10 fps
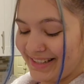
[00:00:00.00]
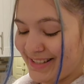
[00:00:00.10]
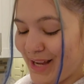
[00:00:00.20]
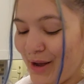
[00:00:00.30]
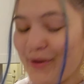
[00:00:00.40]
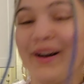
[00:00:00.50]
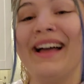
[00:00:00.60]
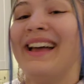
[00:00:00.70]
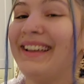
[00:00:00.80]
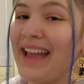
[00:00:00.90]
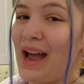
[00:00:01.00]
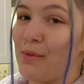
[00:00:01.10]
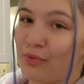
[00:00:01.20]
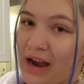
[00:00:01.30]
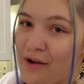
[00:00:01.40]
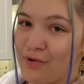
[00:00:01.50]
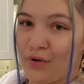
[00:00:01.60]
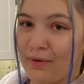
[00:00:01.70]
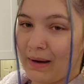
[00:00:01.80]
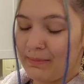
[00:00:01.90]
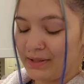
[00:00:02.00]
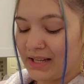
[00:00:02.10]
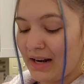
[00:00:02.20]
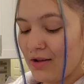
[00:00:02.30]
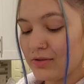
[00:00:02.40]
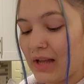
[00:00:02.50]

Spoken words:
So yeah, brown or red potatoes.